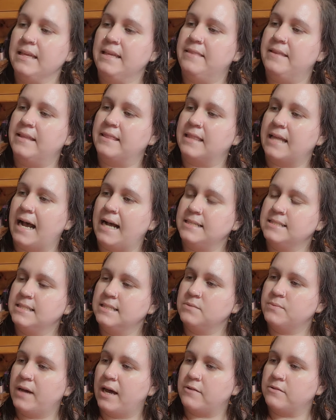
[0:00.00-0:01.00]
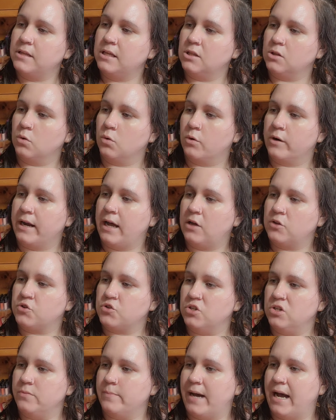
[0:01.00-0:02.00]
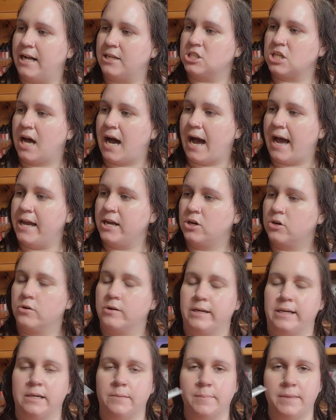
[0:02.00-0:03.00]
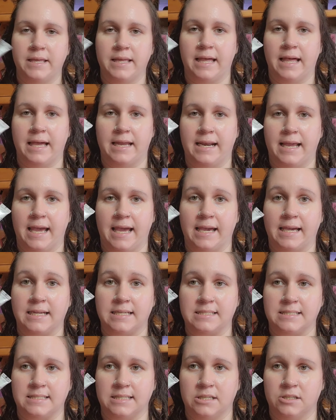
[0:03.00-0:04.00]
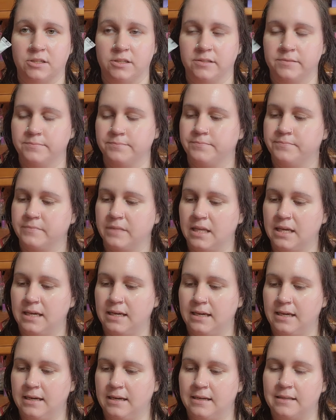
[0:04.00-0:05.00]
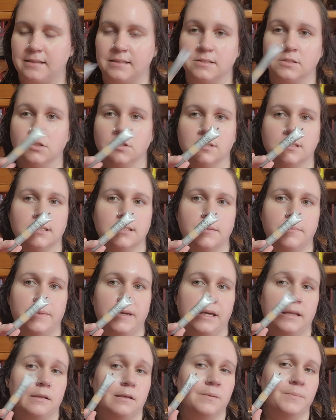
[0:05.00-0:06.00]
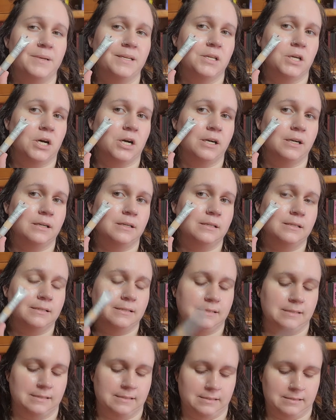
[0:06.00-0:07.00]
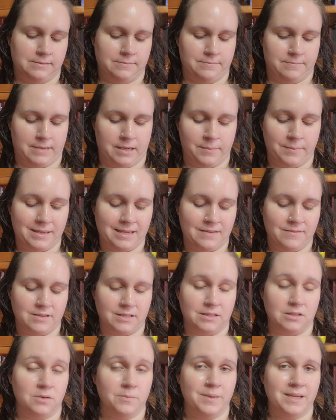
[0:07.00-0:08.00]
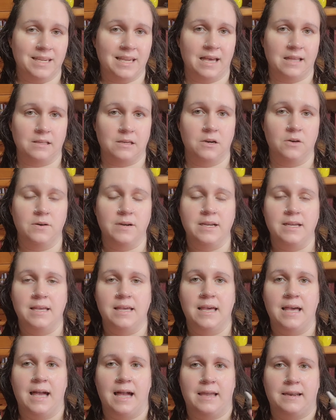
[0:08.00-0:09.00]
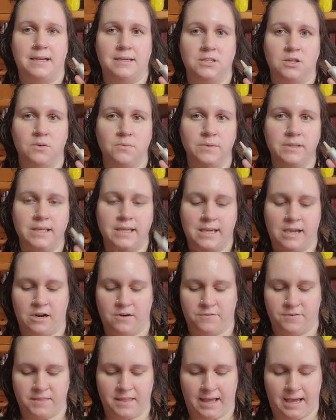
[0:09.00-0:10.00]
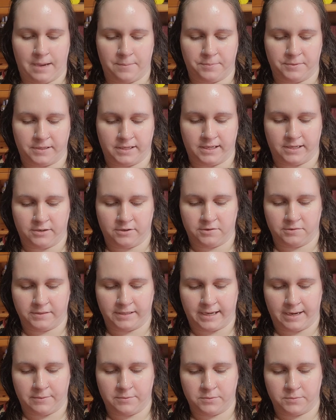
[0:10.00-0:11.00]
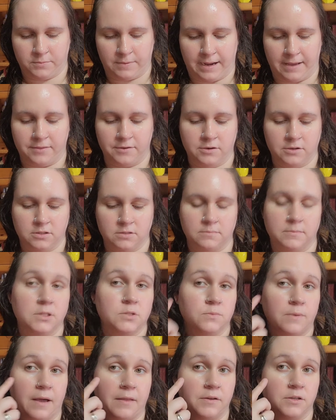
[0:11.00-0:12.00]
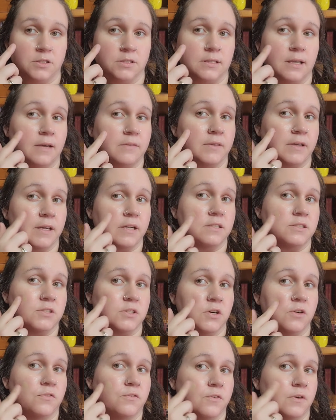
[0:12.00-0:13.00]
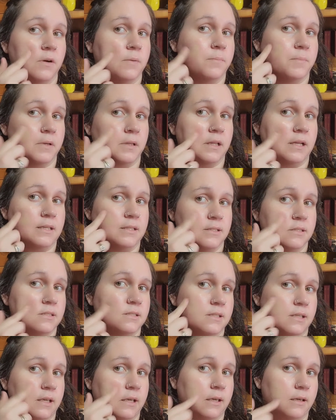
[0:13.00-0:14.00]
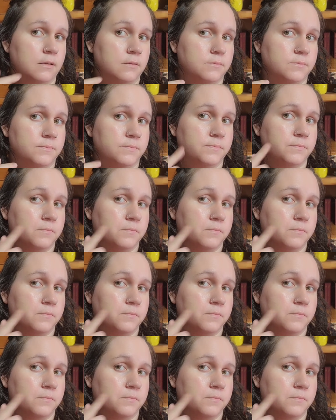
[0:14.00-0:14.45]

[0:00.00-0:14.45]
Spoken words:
then last is we have the L'Oreal True Match Eye Cream and a Concealer. This looks to be a little bit dark, maybe even a little bit yellow. And I don't really care for the applicator. Like I would rather, much rather just have like a dope lip. But let's see.